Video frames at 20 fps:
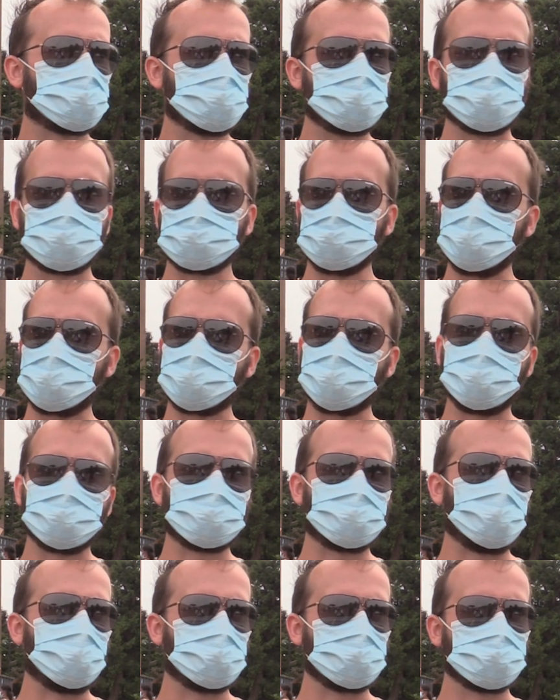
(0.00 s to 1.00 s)
so it just makes
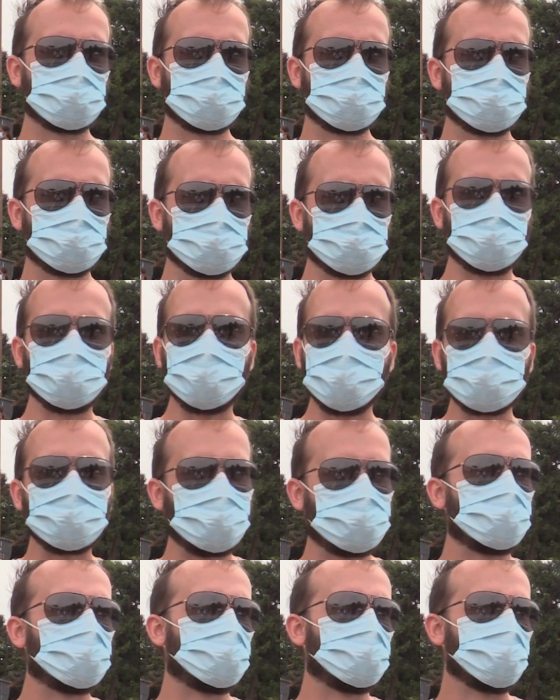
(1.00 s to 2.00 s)
sense that we need
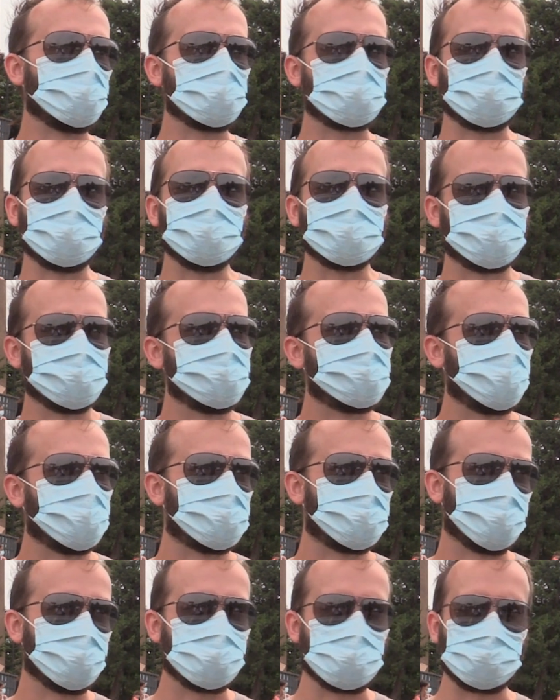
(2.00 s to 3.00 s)
to have an increase in
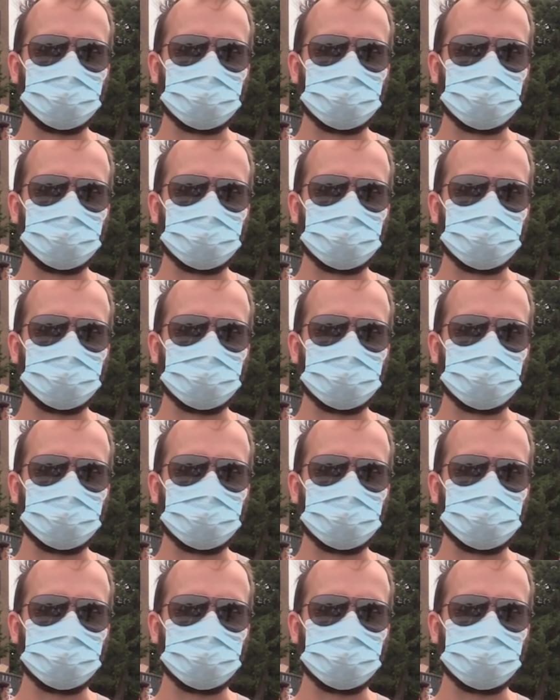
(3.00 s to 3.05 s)
testing